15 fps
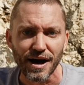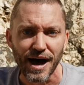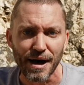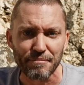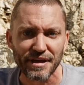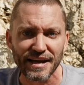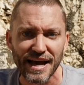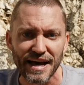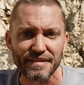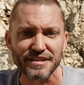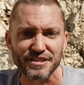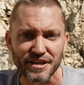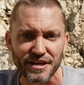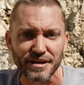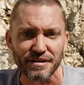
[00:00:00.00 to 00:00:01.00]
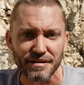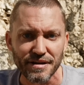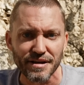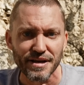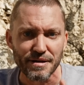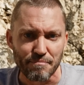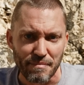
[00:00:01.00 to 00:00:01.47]
I'm the guy that's going to
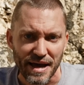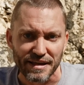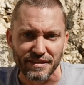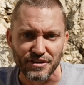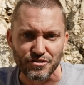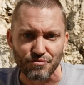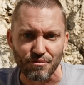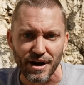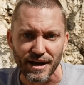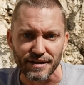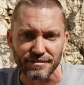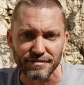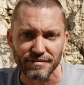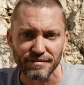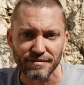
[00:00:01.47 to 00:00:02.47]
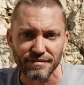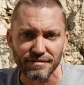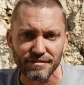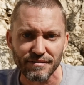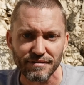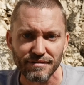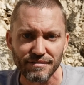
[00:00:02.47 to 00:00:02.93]
make this right.
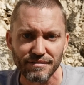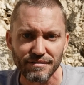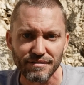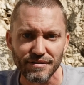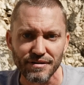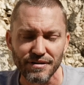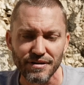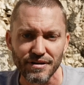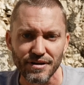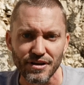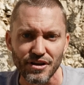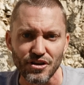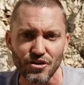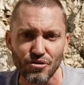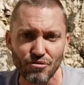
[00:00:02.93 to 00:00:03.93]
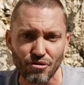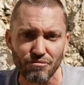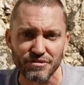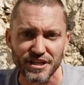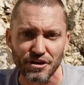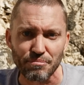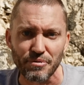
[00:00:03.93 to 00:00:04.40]
You
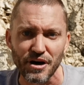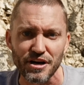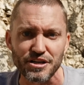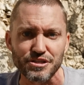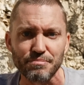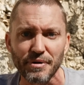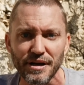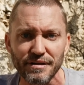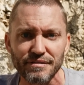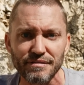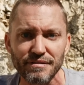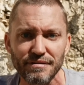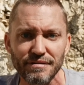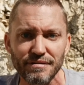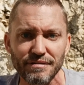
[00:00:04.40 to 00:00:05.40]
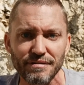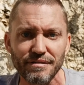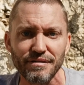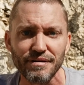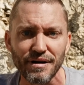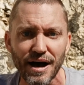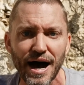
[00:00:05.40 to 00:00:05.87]
don't deal punishment.
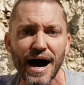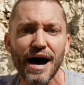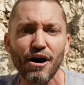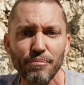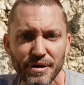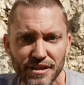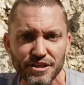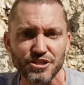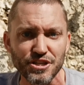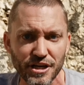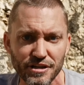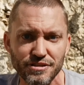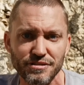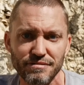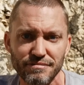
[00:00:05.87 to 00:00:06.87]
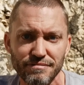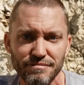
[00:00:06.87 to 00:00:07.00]
I'll be the judge.